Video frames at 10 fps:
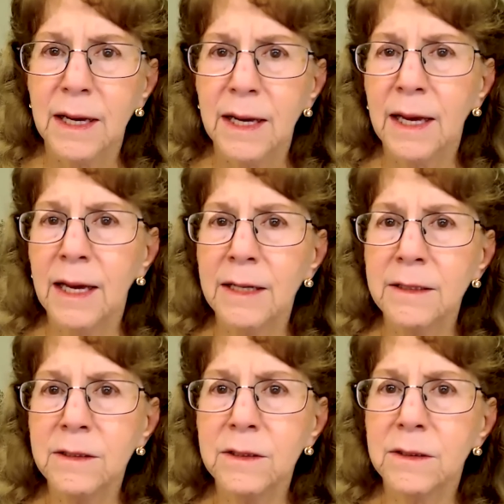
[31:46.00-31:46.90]

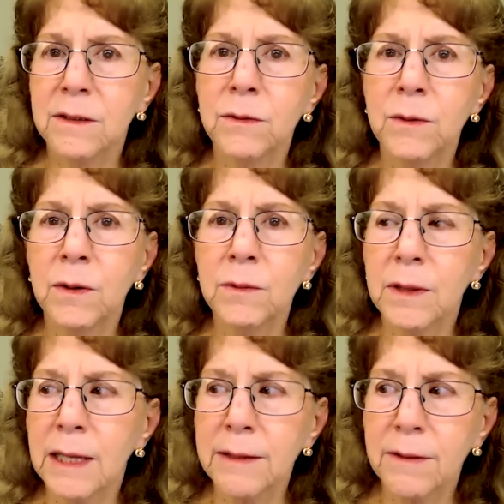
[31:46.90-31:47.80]
And you won't
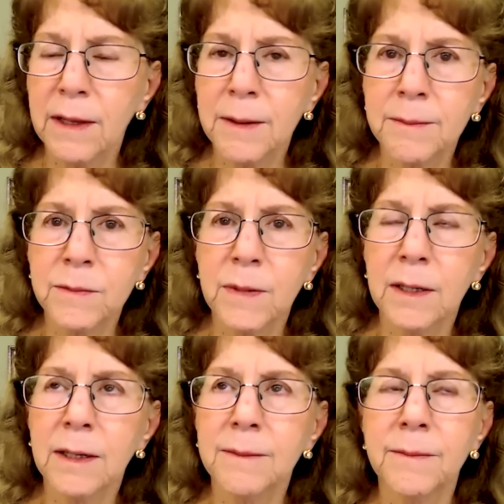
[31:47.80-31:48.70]
let them,
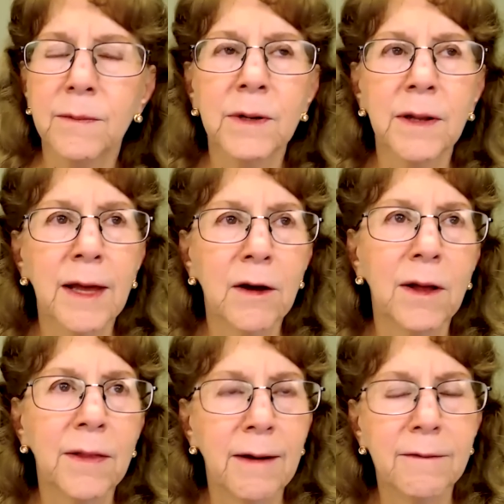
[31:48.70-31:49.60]
what do they
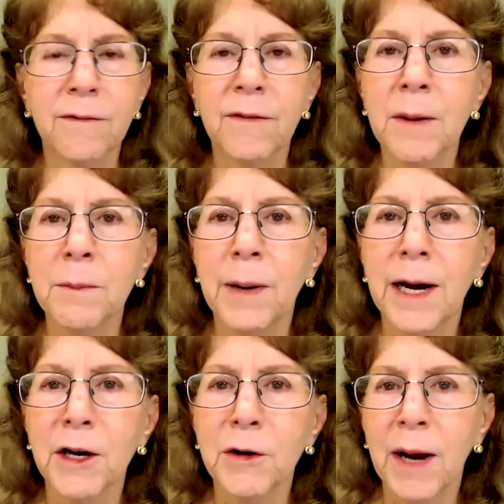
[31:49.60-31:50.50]
call that?
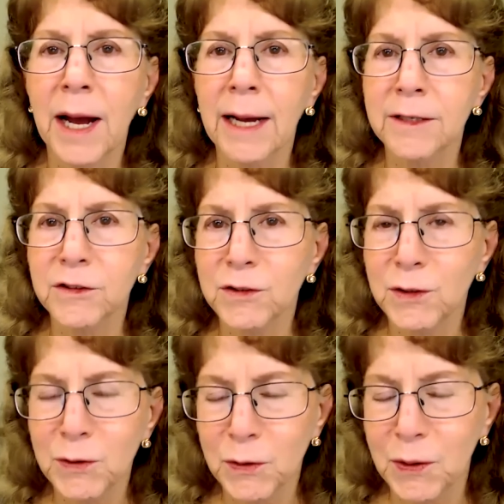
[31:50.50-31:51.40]
Vampirize
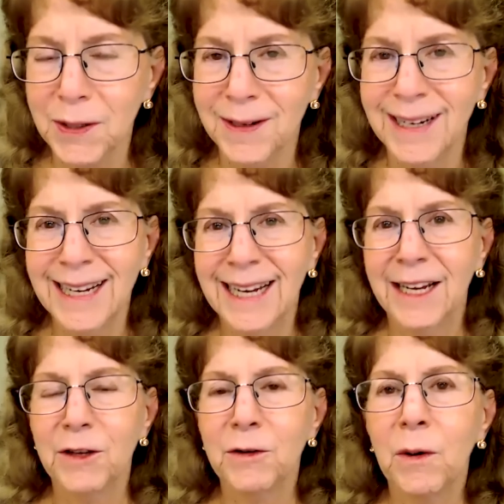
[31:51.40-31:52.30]
you.
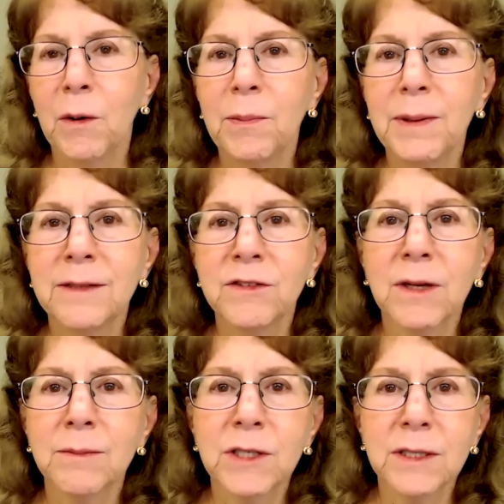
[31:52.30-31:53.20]
You won't be
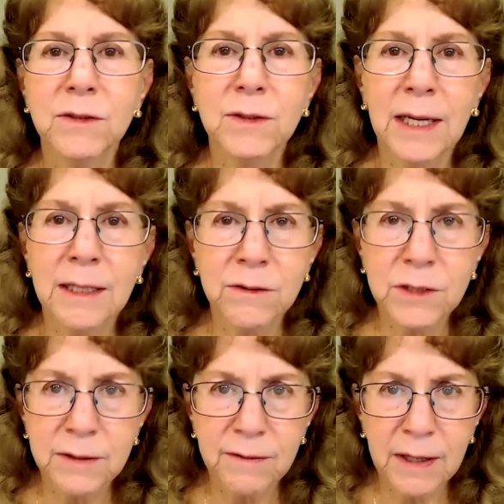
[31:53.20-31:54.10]
subject to
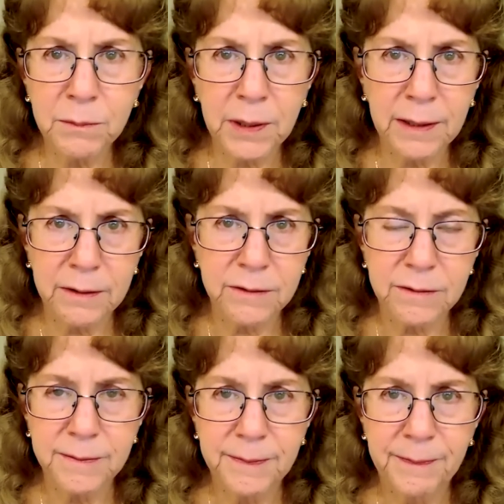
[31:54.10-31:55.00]
energy vampires